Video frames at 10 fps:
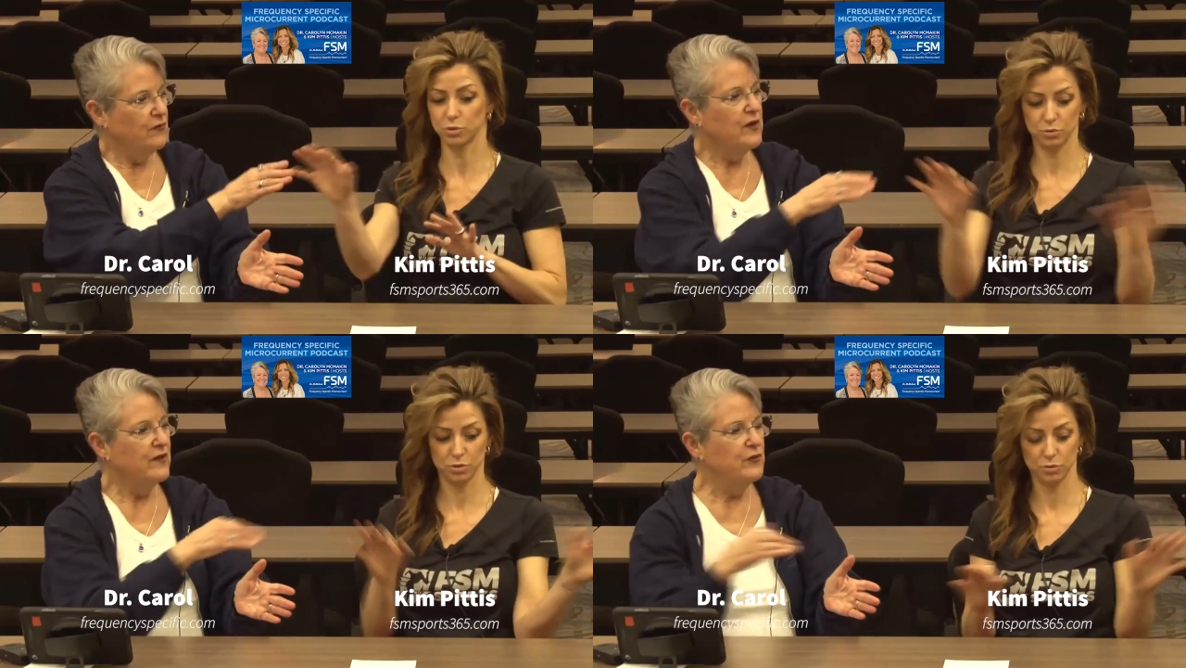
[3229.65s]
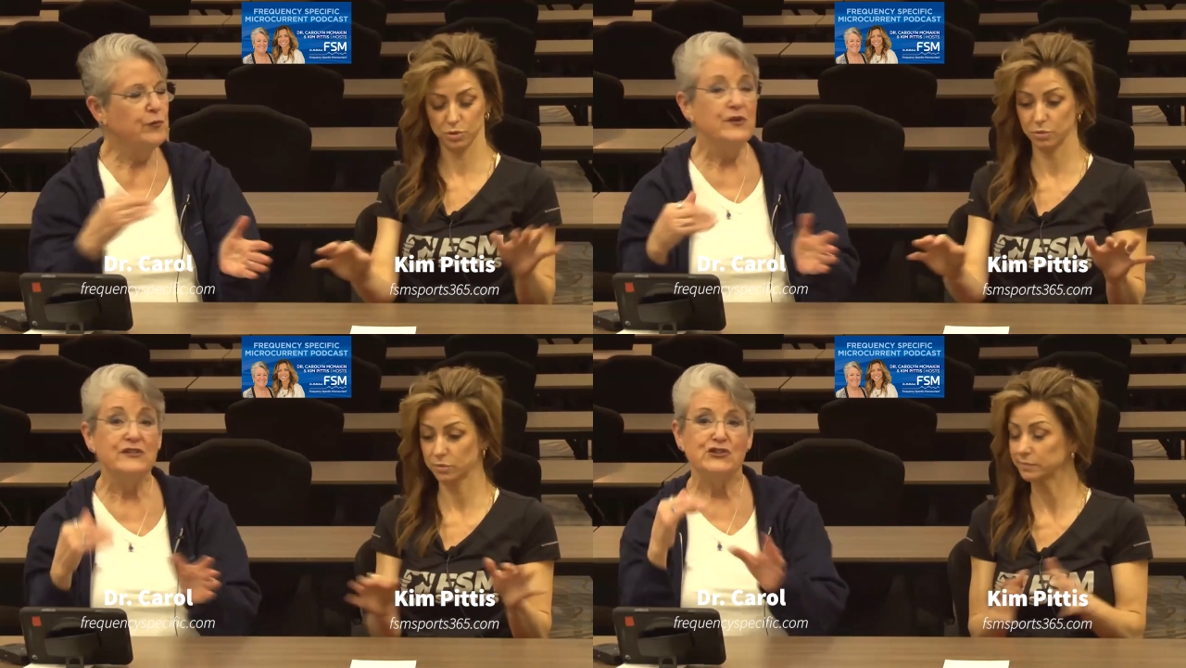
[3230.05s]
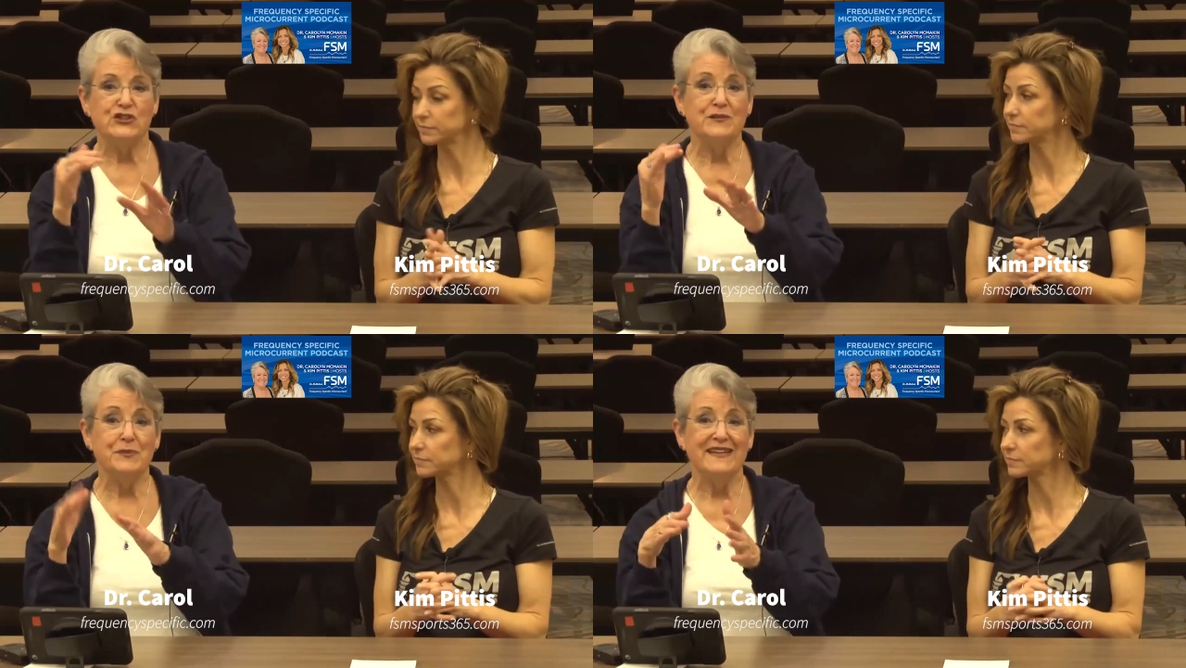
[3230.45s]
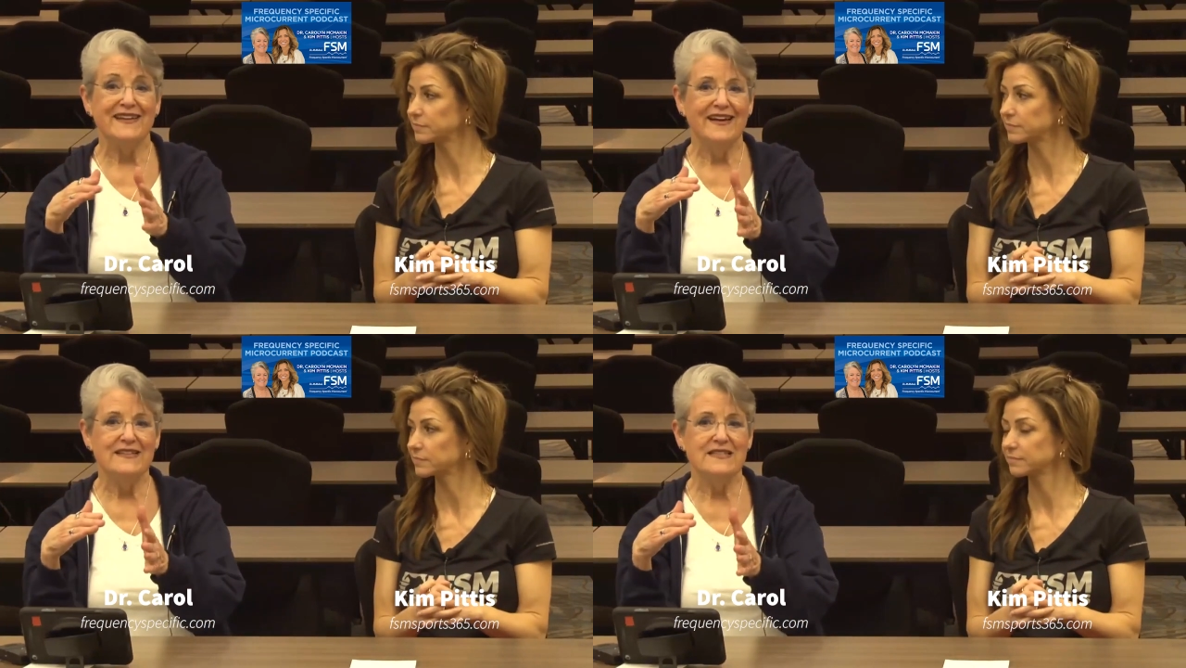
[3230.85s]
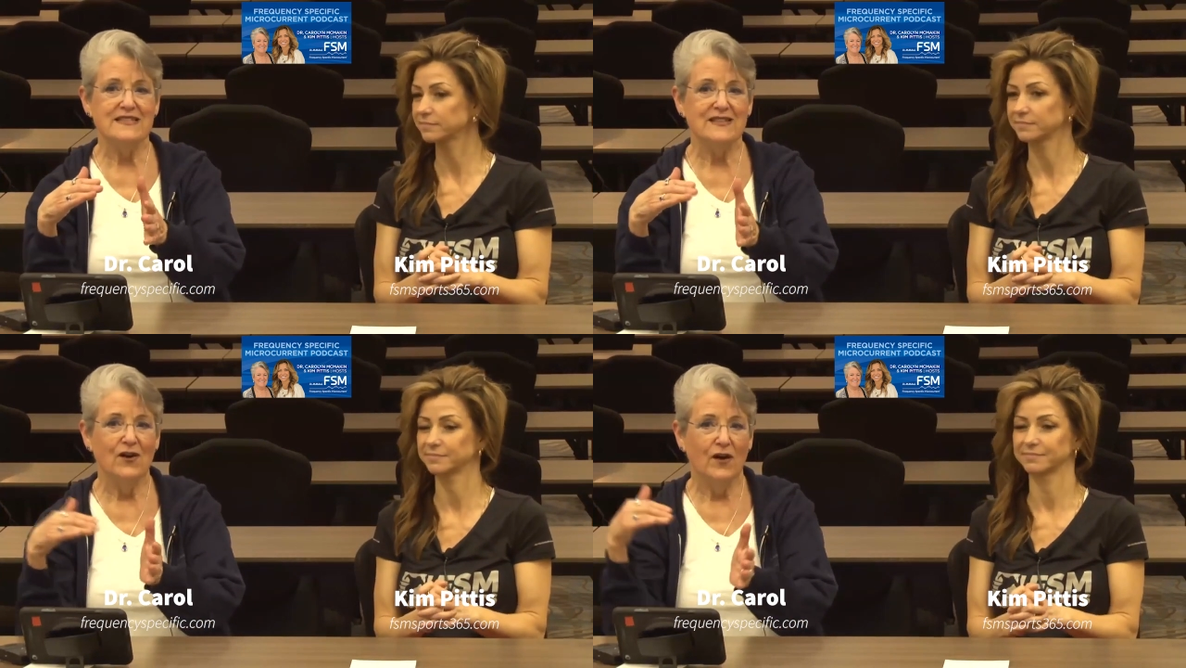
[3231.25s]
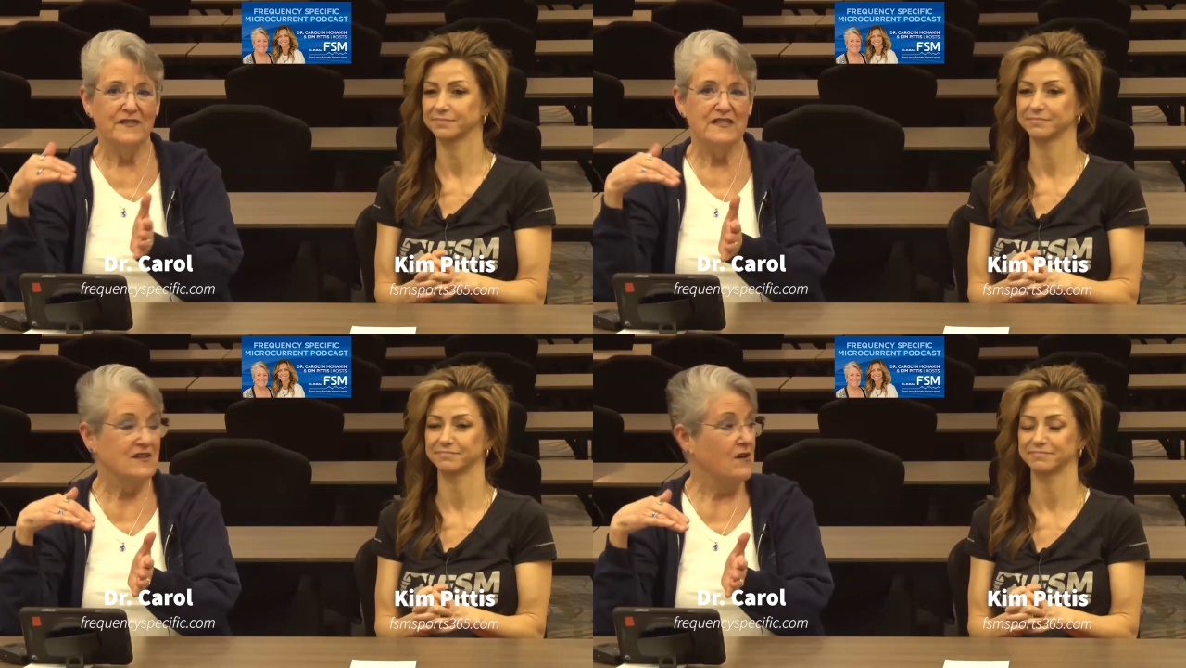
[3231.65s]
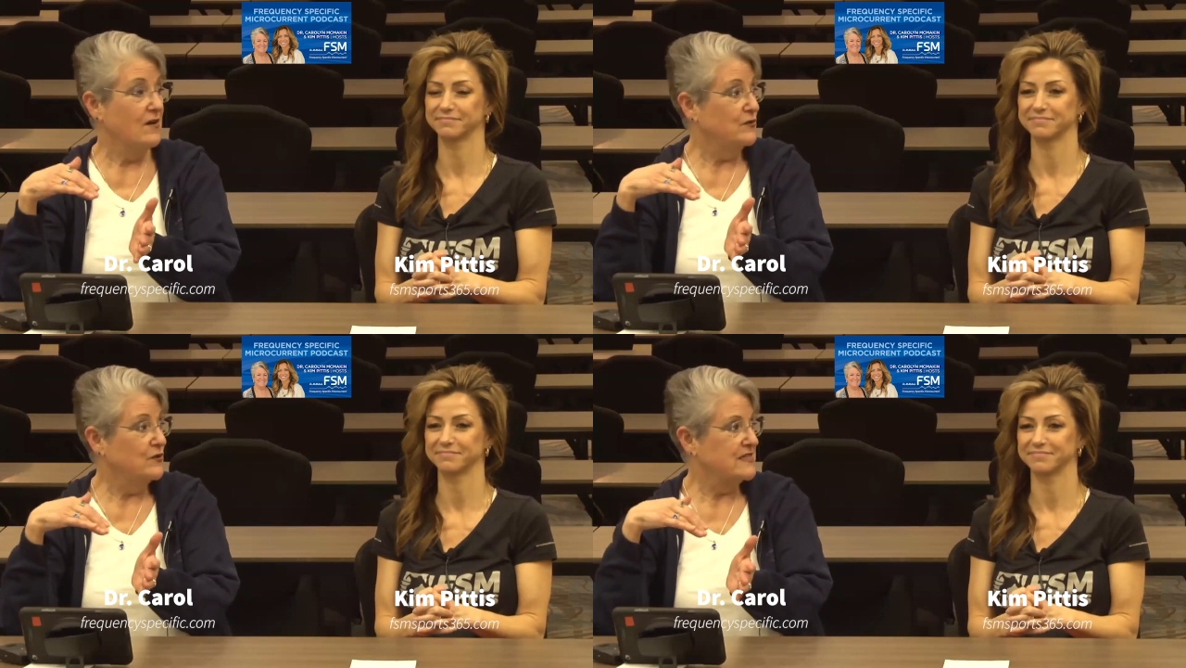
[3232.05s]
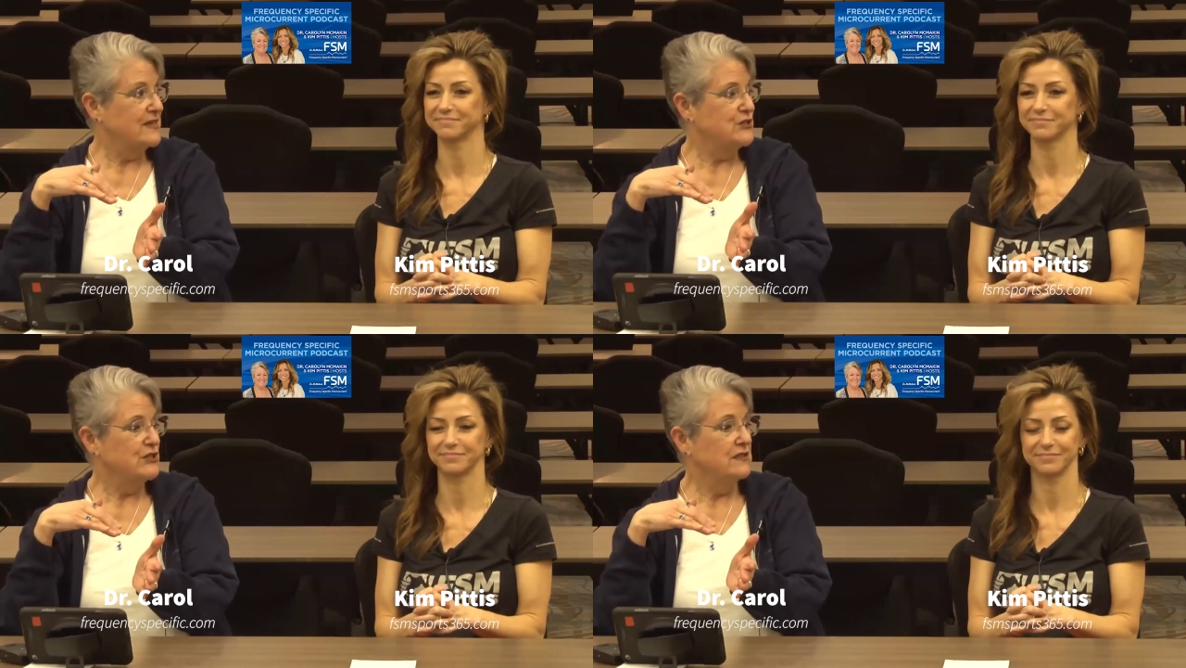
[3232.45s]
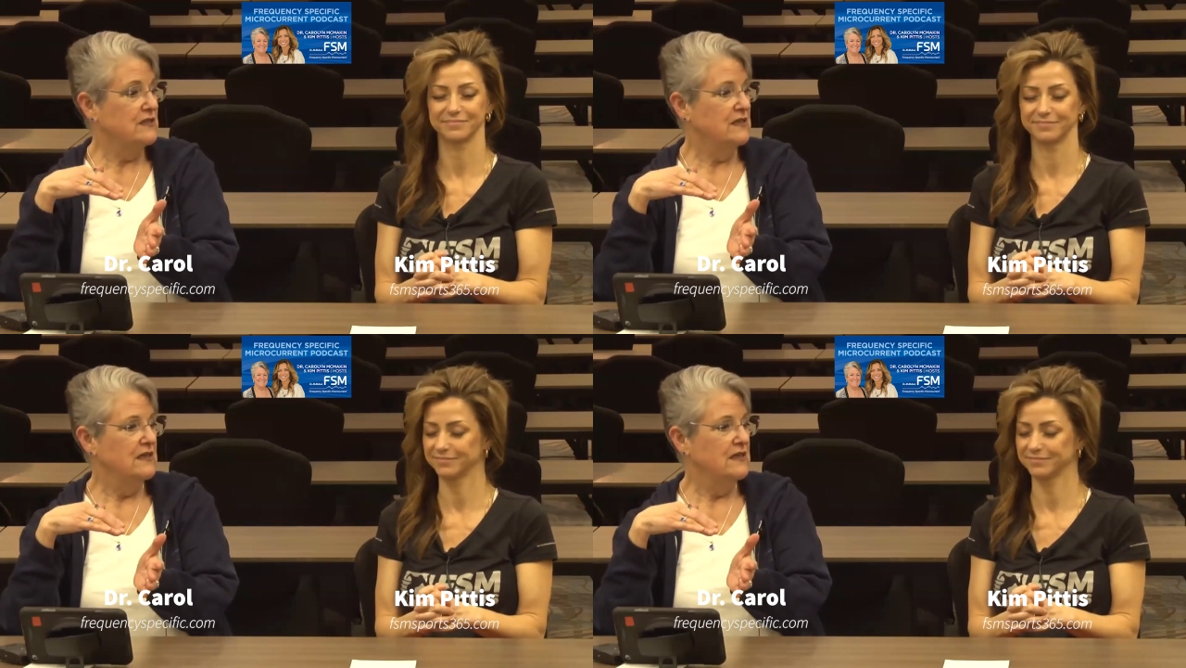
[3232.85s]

Speaker 1: if you put a GPS on this conversation,